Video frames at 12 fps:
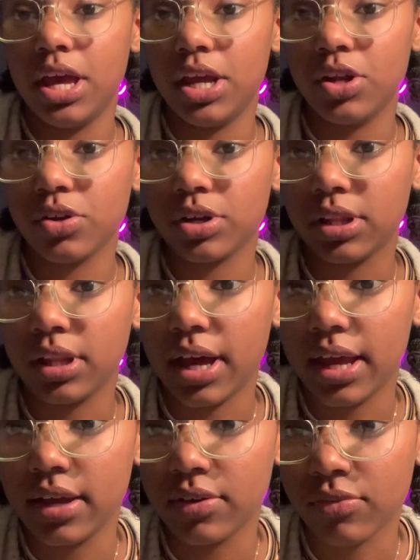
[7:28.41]
and you're gonna lie
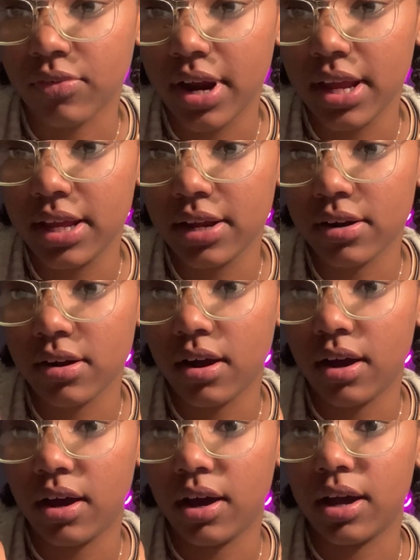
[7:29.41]
it right here
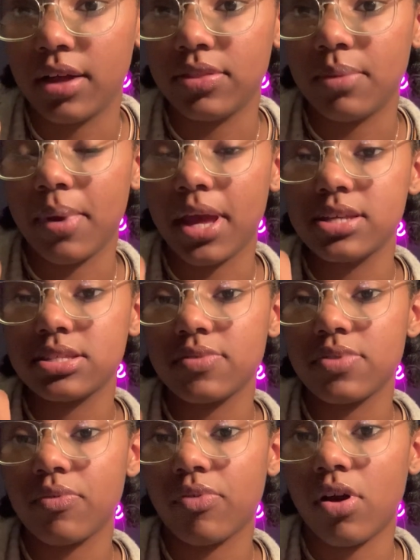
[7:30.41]
on the base of
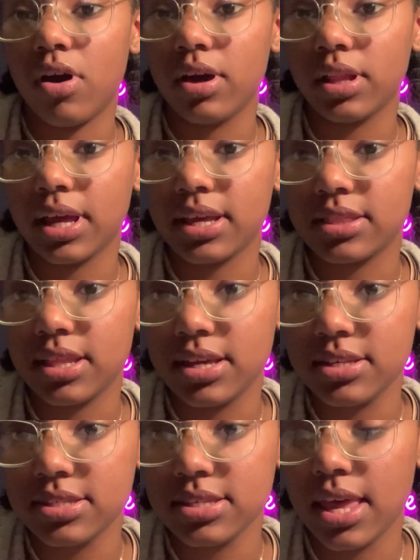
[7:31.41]
the frog like
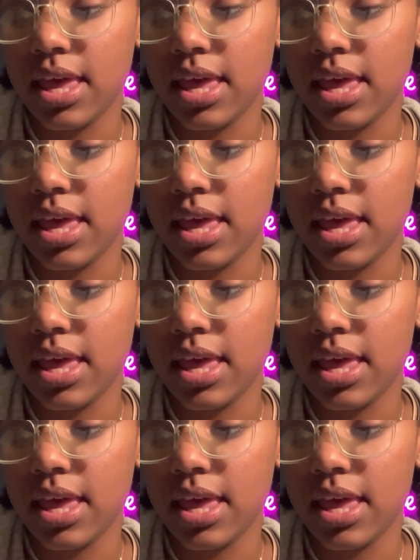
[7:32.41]
this.